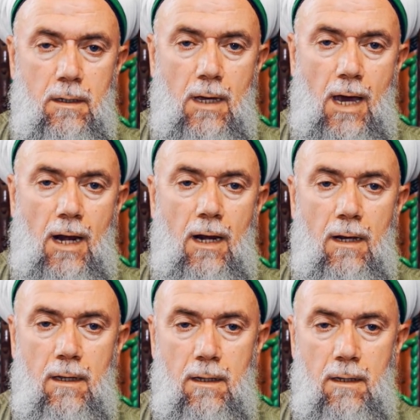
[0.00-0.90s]
hell,
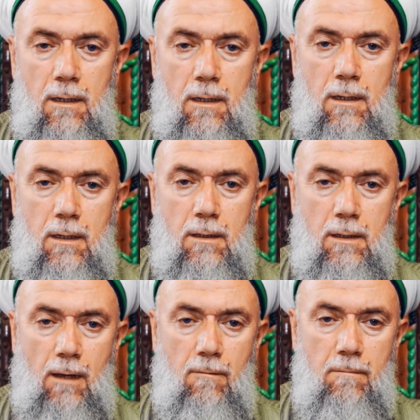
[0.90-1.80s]

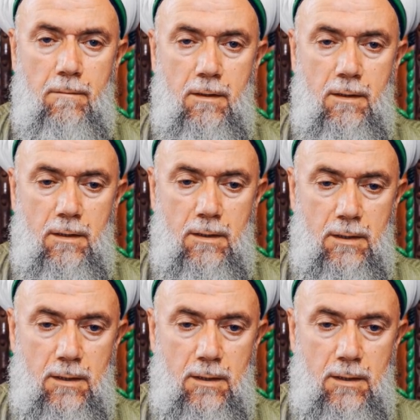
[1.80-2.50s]
they will be